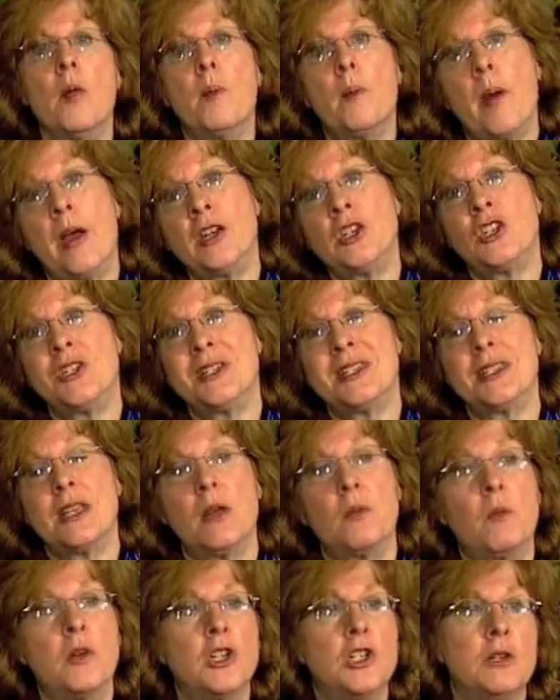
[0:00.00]
But she
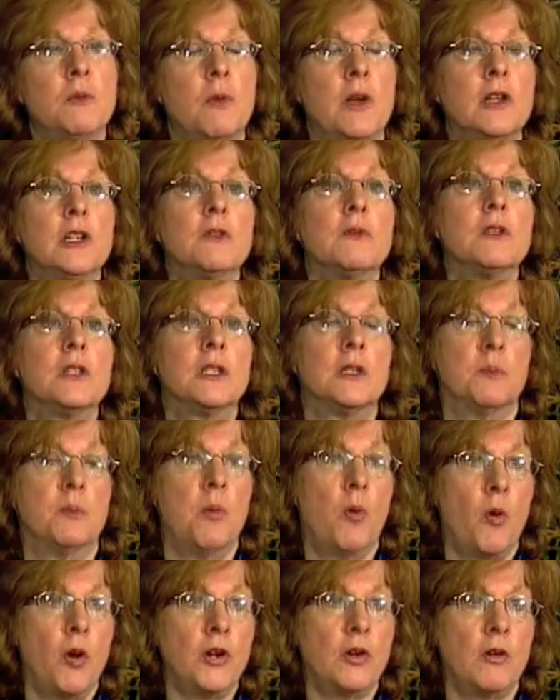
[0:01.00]
said when she went to a
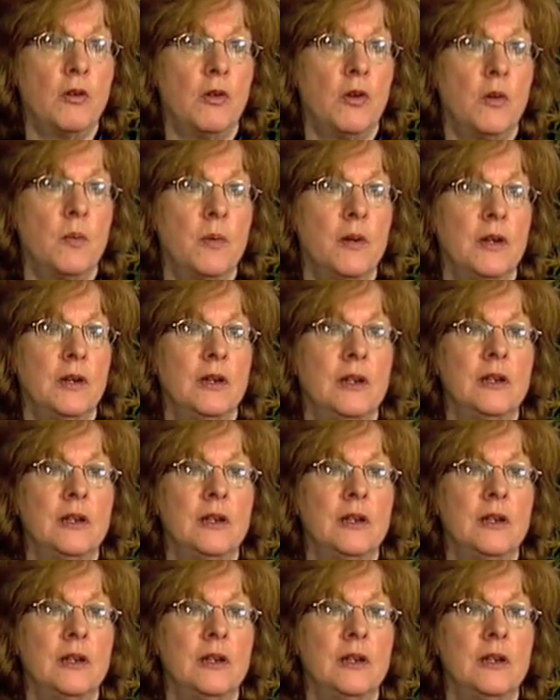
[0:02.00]
support group